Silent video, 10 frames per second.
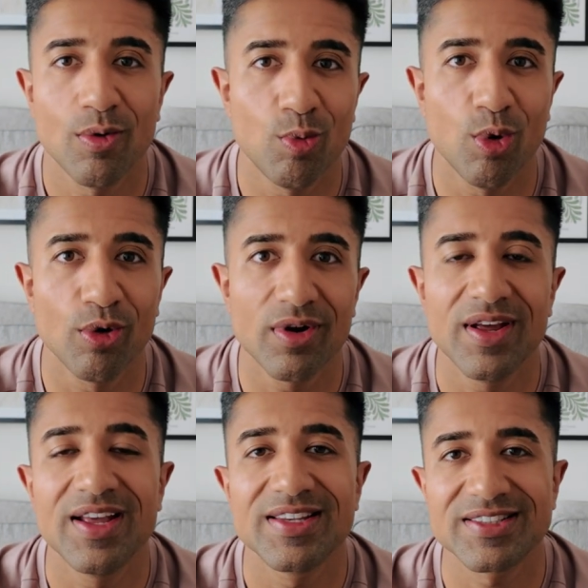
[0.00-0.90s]
1.
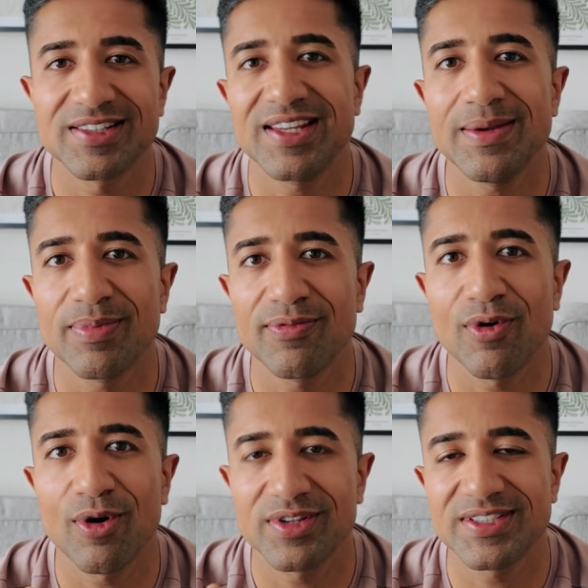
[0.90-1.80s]
Sleep
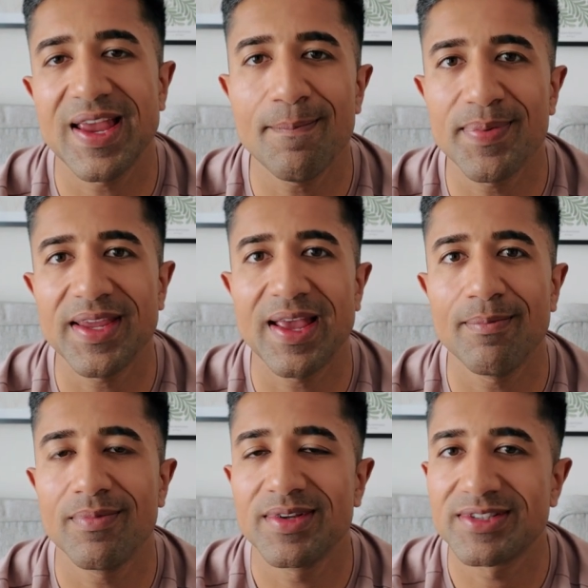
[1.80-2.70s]
before
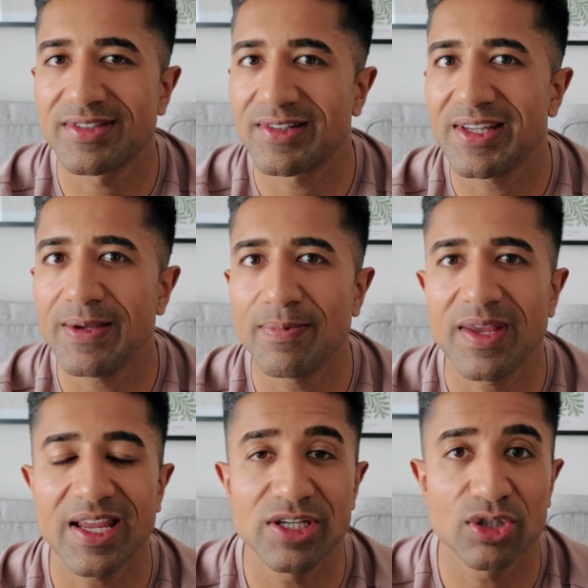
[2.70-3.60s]
10pm. Sleep
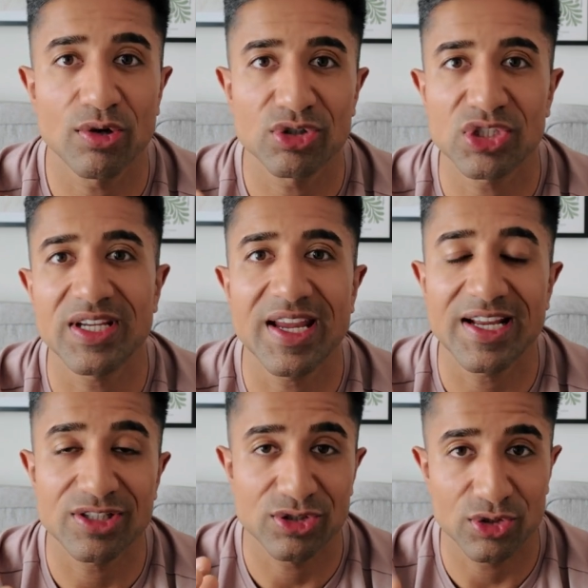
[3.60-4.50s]
is your
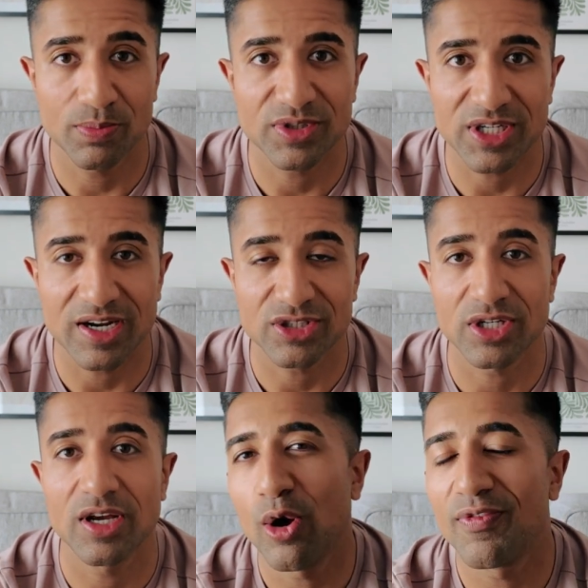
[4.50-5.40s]
GH
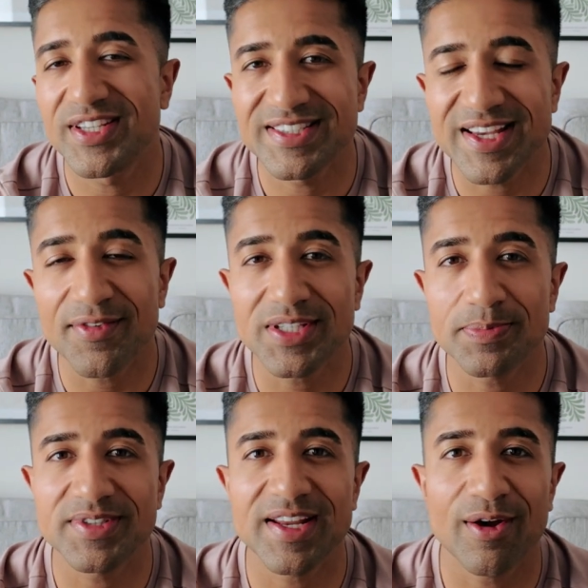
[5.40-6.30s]
supercharger. Over
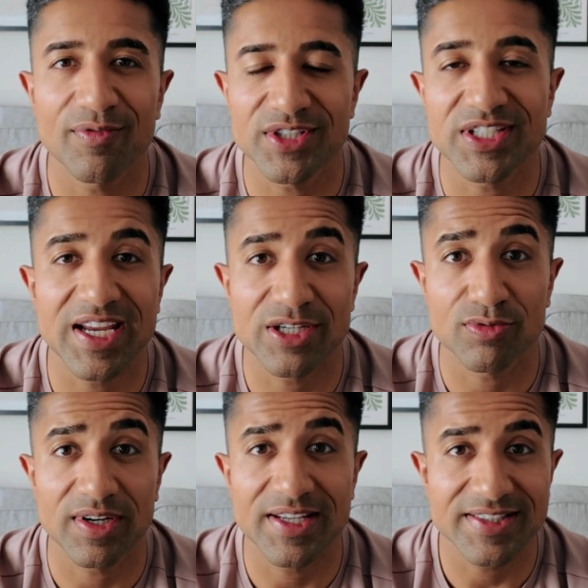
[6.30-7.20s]
70% of your
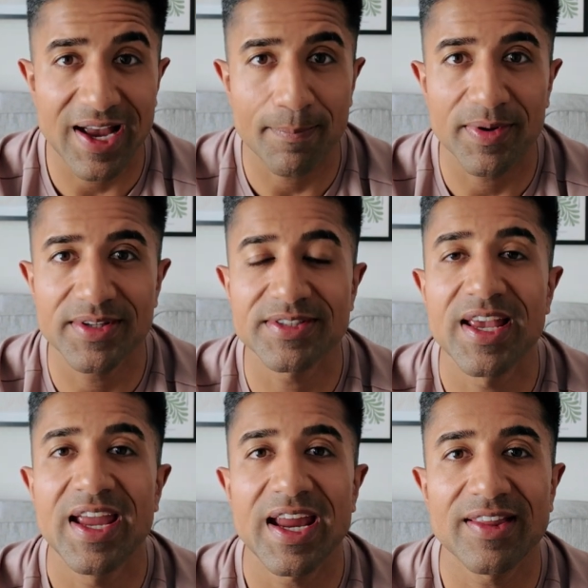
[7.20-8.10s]
GH release happens
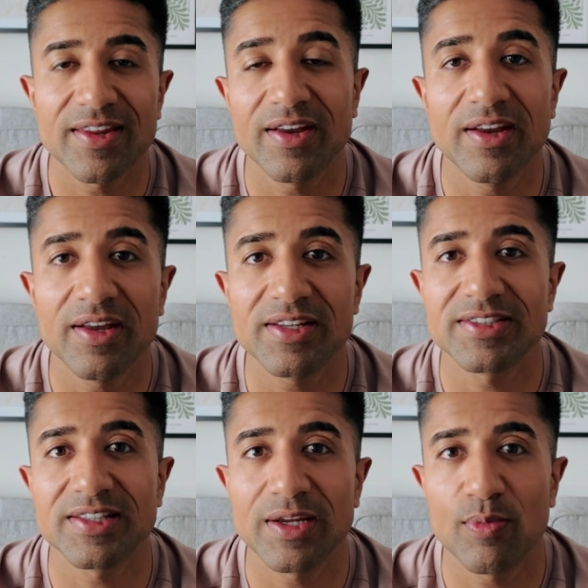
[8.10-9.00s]
in the early
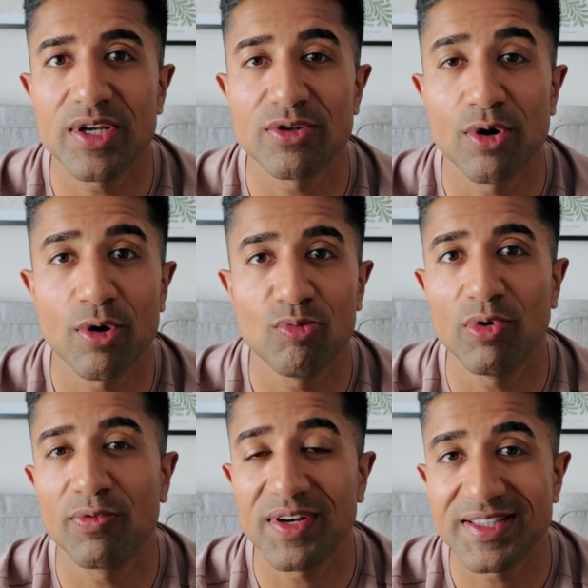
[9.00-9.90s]
sleep window,
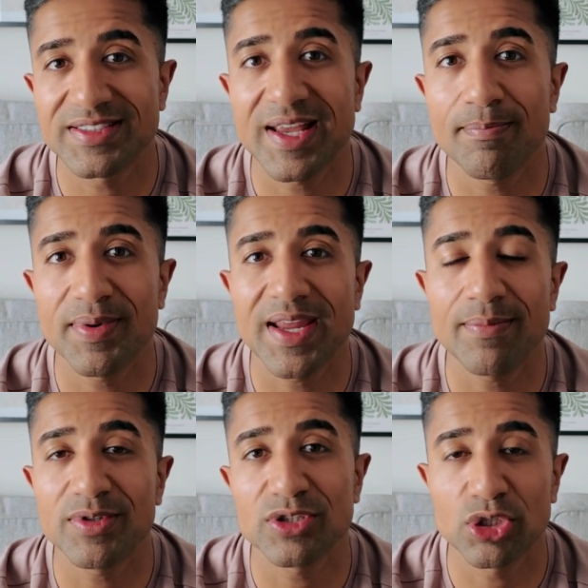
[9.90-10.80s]
roughly 10
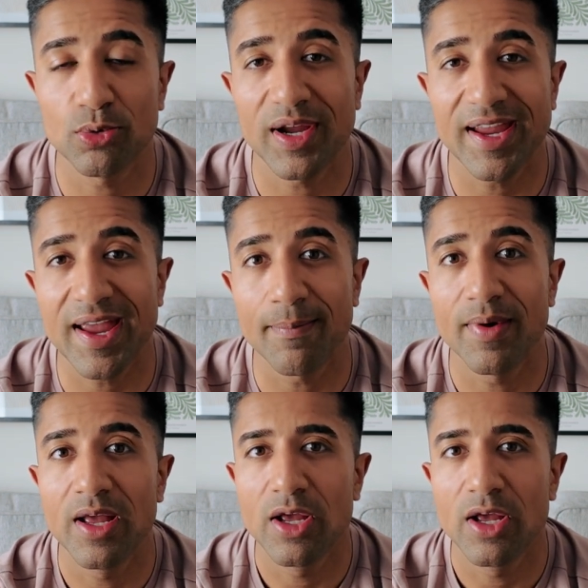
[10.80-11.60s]
pm to 2 am.